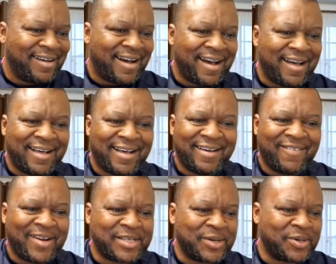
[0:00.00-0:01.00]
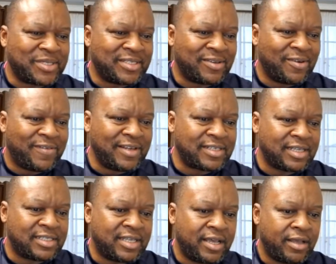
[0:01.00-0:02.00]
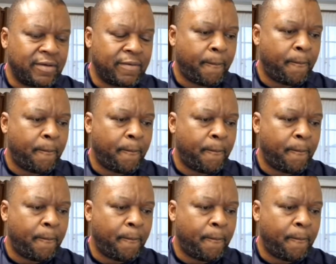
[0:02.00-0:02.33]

What else is of interest here?